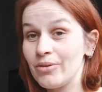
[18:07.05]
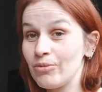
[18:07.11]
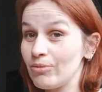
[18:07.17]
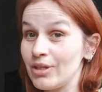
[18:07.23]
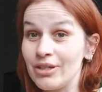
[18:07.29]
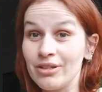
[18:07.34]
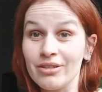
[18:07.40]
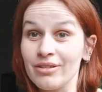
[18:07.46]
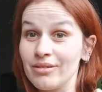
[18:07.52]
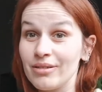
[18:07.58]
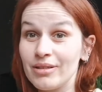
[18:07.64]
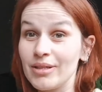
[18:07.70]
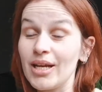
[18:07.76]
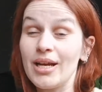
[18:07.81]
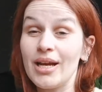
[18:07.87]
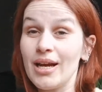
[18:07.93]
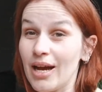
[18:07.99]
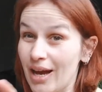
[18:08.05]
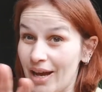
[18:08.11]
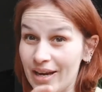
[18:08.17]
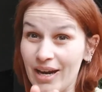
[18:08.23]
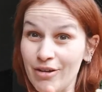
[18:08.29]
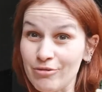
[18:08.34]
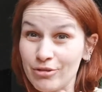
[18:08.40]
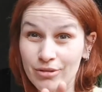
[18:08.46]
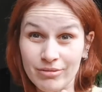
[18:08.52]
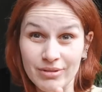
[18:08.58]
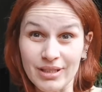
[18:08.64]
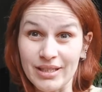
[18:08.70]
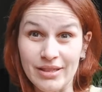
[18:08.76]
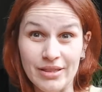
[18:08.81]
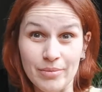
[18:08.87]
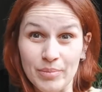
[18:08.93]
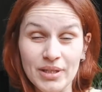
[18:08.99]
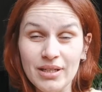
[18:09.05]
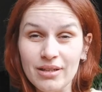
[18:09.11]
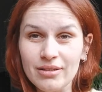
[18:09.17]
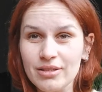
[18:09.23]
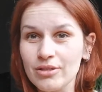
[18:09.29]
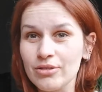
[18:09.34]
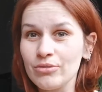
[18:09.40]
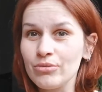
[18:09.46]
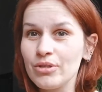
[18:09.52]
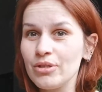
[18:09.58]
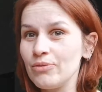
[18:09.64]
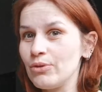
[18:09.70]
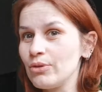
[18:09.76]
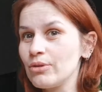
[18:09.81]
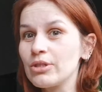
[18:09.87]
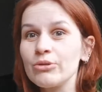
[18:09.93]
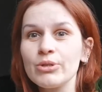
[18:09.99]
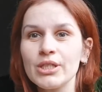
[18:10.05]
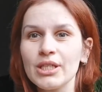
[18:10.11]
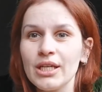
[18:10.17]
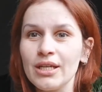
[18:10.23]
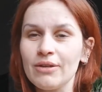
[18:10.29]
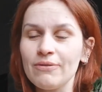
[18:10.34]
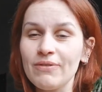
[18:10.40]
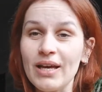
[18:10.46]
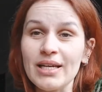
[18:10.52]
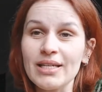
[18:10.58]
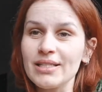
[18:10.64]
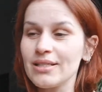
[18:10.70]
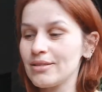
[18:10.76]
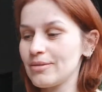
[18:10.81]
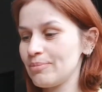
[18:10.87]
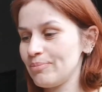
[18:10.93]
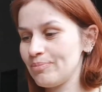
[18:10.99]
We're around only in the middle, so if you crochet fast,